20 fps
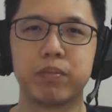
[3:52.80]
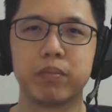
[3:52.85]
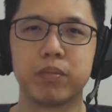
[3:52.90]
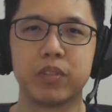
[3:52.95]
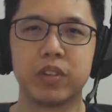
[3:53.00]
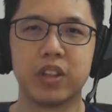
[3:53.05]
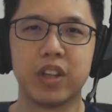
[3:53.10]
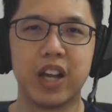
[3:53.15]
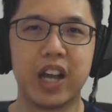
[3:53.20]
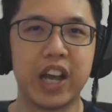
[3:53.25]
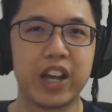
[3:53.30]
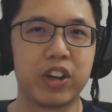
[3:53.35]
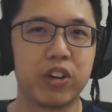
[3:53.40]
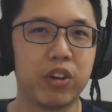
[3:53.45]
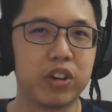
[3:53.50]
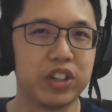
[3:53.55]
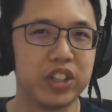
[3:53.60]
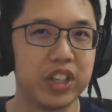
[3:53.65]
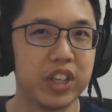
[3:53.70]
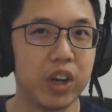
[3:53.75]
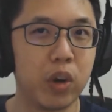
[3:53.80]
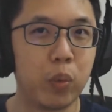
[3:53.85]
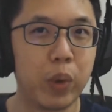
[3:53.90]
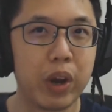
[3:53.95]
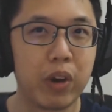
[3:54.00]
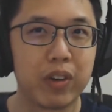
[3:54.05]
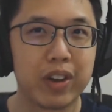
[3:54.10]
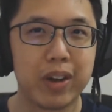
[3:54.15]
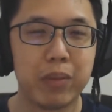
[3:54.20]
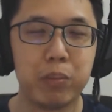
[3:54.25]
I got the
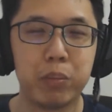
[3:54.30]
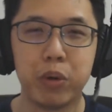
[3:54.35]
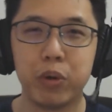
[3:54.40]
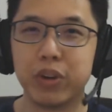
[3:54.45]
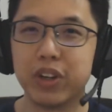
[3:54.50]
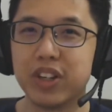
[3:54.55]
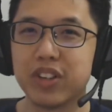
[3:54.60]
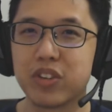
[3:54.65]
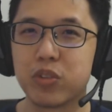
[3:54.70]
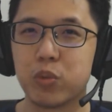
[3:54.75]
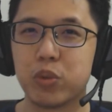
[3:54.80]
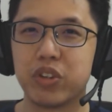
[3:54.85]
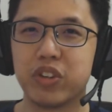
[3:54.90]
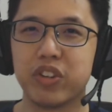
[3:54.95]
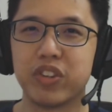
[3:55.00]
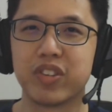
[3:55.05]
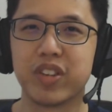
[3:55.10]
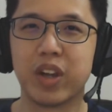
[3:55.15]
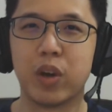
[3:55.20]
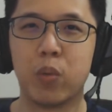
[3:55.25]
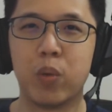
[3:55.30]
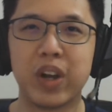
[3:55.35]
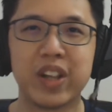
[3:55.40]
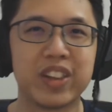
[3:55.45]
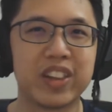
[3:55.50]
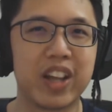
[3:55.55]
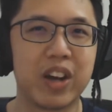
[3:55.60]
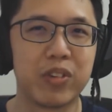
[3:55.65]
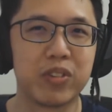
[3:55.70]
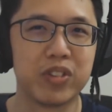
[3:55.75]
welcome bonus, which is
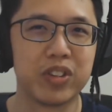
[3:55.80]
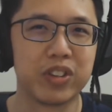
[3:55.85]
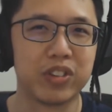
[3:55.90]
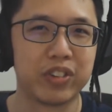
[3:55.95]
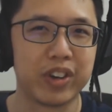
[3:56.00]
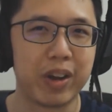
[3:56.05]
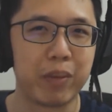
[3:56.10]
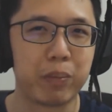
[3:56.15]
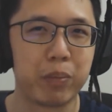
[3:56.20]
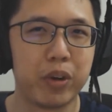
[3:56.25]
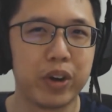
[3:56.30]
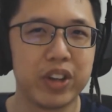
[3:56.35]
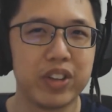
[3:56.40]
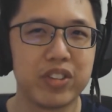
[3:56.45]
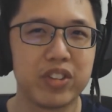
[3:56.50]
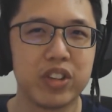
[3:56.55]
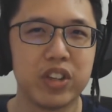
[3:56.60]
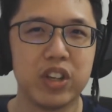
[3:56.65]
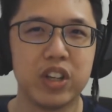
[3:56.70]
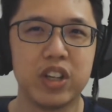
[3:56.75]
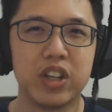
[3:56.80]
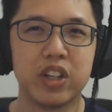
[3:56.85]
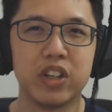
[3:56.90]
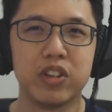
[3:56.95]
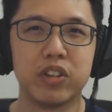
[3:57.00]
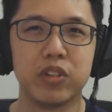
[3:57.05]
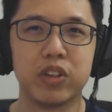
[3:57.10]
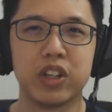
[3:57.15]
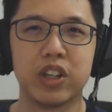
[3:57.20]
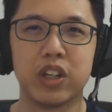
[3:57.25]
1,000 Grab points
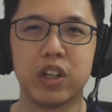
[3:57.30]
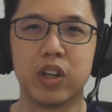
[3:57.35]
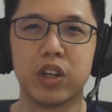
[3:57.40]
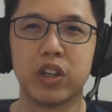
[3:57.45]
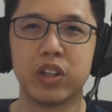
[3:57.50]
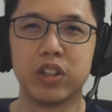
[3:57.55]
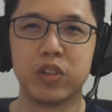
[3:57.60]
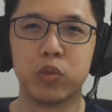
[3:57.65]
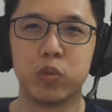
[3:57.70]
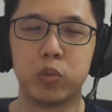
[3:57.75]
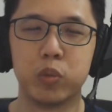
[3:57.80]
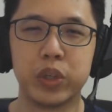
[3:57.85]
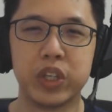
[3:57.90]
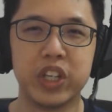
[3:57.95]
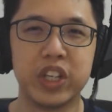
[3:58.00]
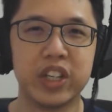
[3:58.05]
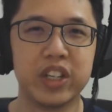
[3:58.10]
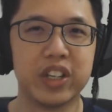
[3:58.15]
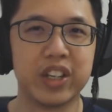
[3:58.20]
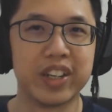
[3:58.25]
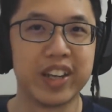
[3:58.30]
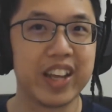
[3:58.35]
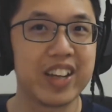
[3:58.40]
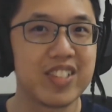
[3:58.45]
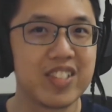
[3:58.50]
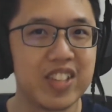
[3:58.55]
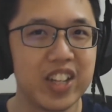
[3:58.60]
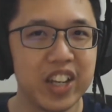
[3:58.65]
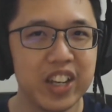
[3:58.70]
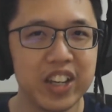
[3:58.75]
within the next
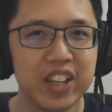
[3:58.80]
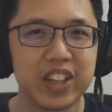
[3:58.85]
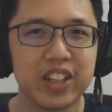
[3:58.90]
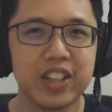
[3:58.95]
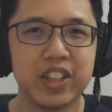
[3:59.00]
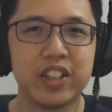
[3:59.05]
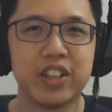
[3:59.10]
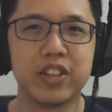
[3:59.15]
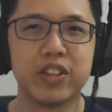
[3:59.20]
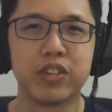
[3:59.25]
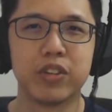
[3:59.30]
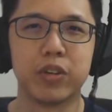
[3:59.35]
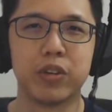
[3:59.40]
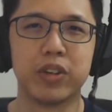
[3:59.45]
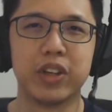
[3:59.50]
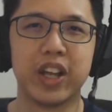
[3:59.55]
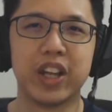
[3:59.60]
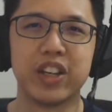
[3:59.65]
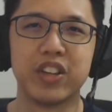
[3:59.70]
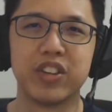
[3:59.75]
day. So that is